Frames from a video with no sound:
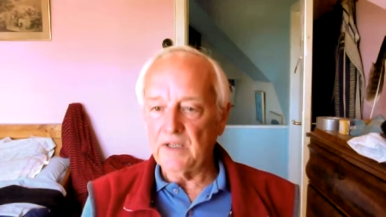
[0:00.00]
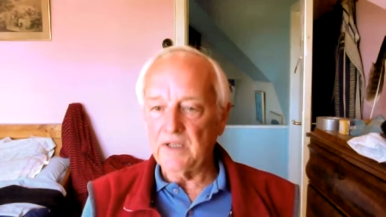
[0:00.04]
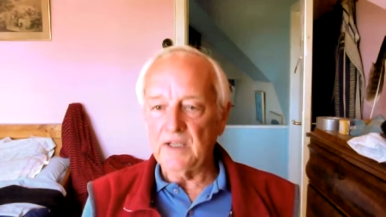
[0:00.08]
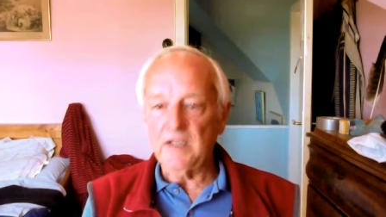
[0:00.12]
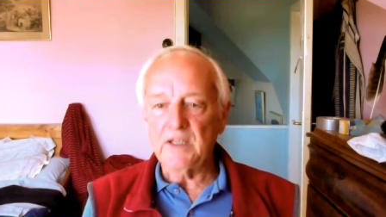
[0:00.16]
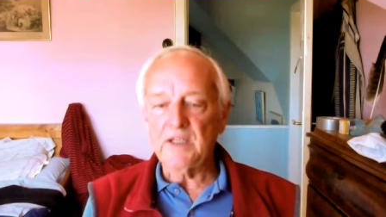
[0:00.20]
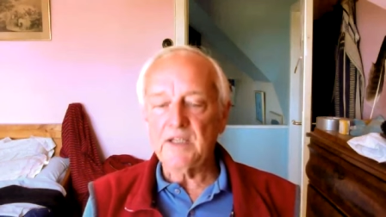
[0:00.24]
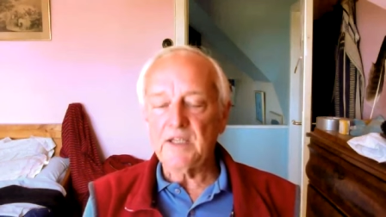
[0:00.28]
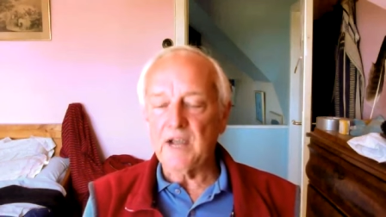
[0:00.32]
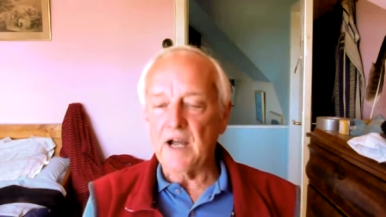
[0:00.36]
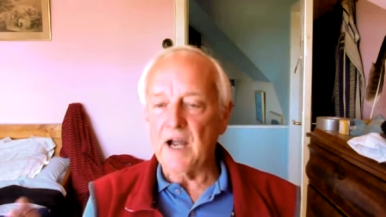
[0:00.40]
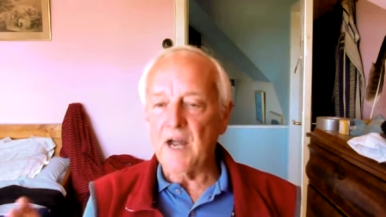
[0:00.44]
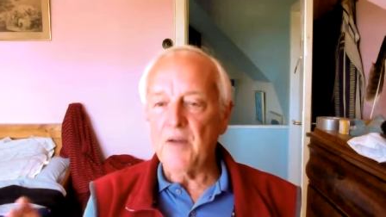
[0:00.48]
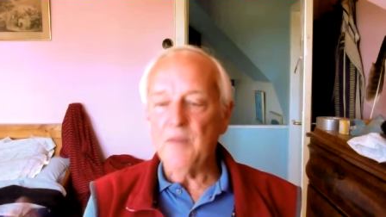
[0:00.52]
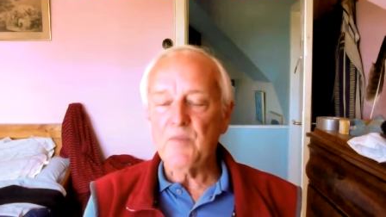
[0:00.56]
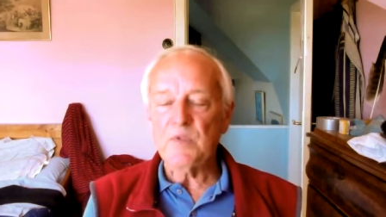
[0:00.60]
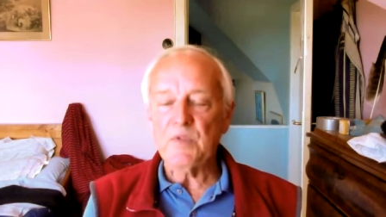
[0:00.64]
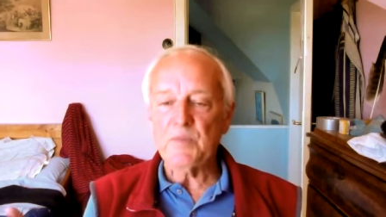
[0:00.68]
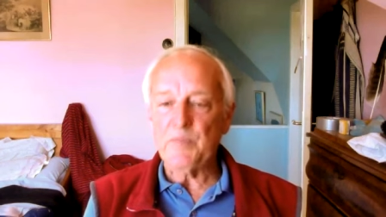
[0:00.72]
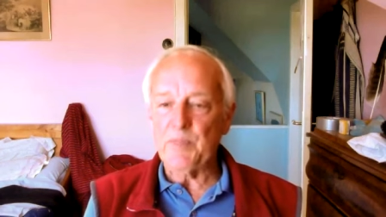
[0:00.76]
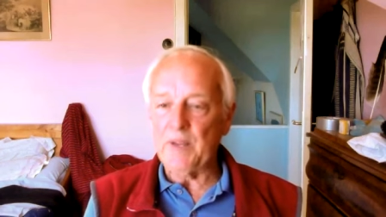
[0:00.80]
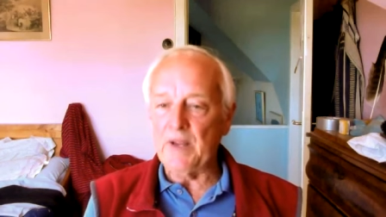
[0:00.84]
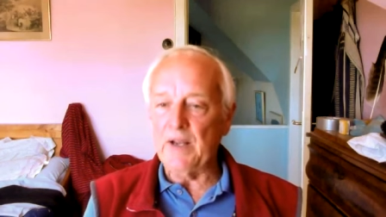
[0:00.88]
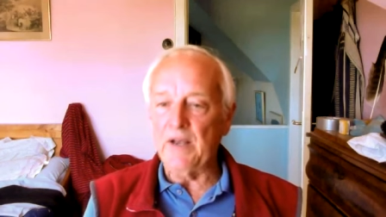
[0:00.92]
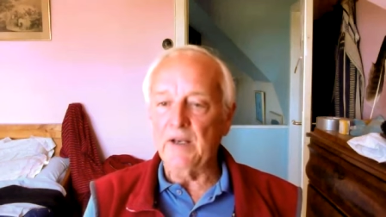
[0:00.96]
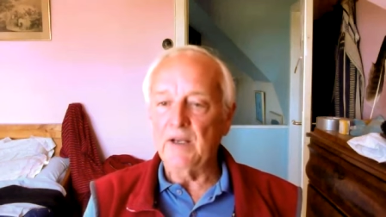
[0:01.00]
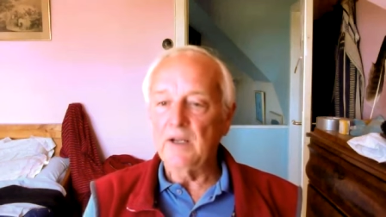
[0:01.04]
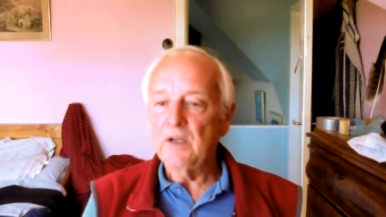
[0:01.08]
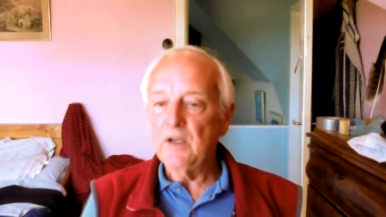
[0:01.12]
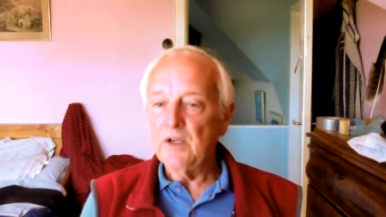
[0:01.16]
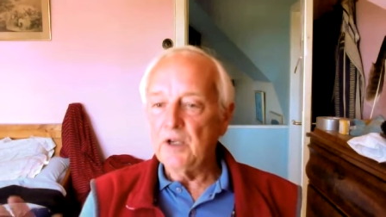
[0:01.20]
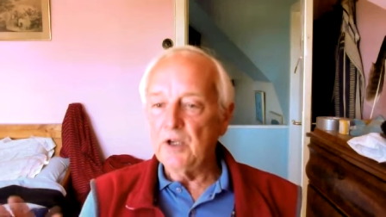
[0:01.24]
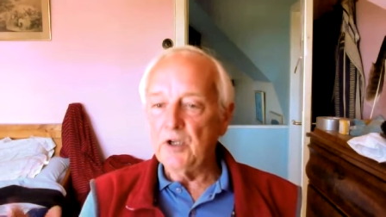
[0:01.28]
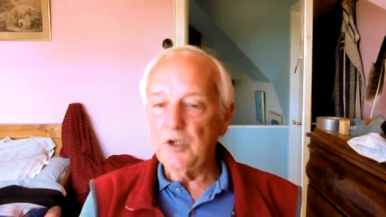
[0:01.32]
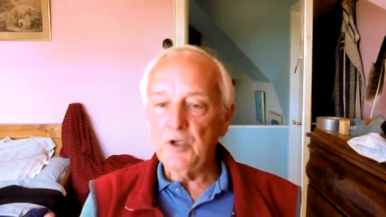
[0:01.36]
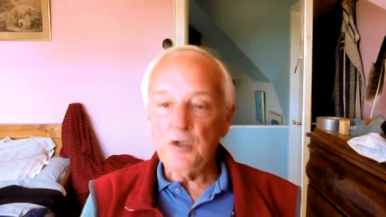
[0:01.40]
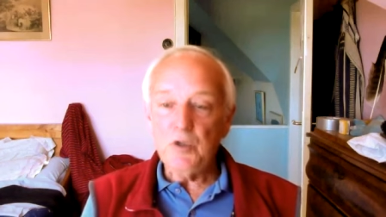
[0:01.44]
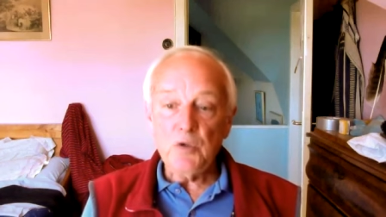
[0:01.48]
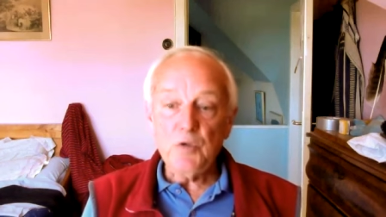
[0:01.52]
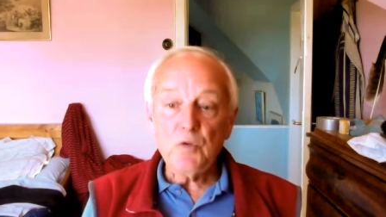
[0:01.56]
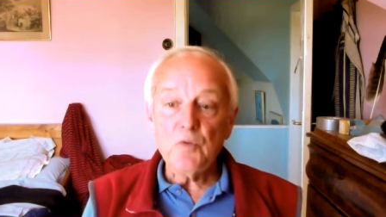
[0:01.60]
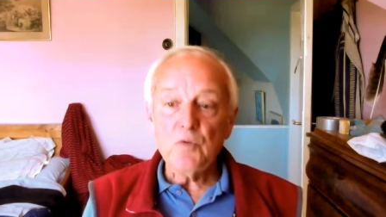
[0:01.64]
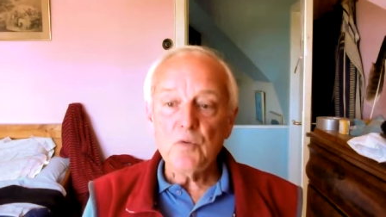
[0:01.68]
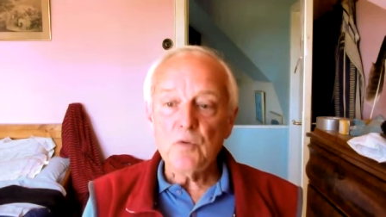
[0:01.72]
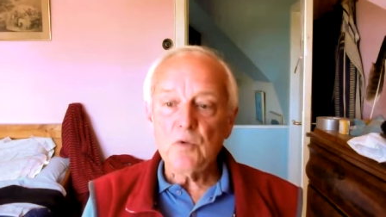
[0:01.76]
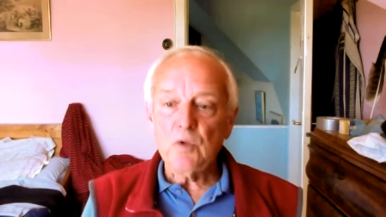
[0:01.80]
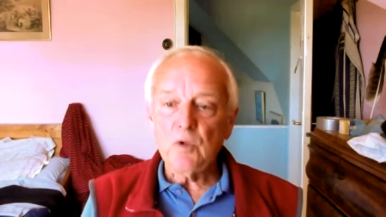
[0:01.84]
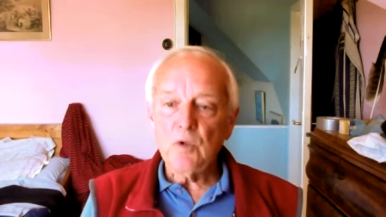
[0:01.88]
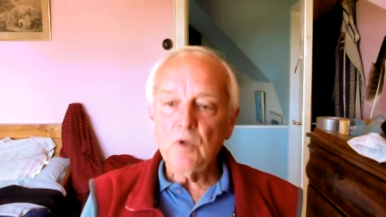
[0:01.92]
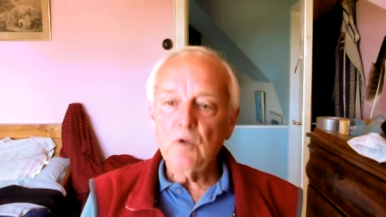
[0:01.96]
at that time span, a
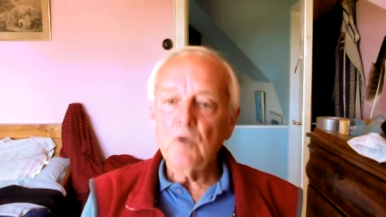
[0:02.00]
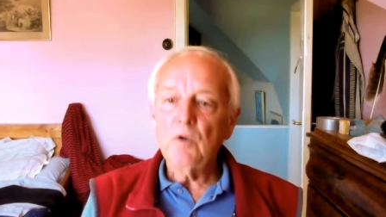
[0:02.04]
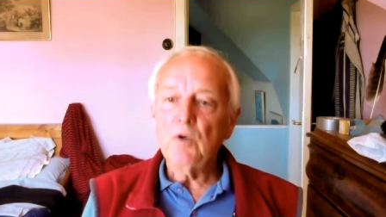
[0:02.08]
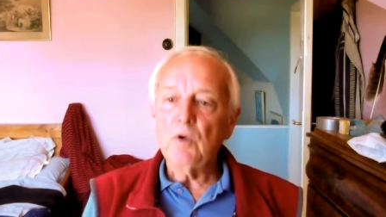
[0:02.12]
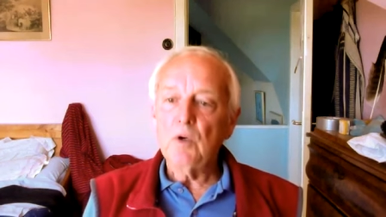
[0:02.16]
new